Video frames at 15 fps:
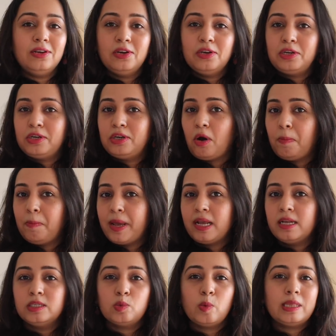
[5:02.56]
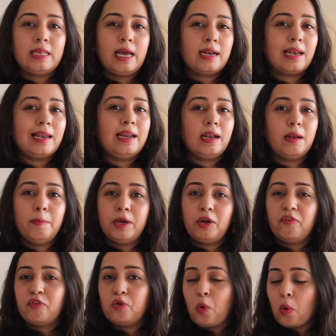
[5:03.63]
the toppings with that little
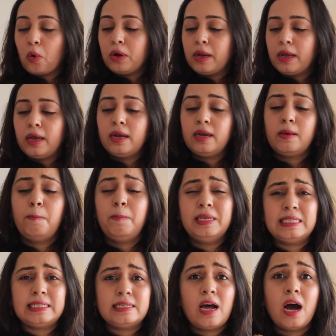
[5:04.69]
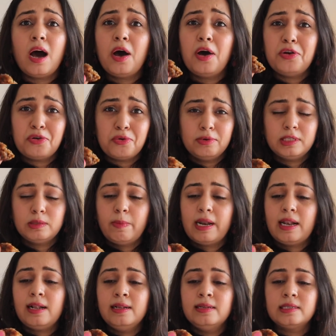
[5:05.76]
bit of coconut, pista, rose
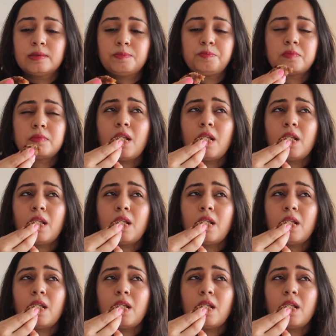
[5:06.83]
petals.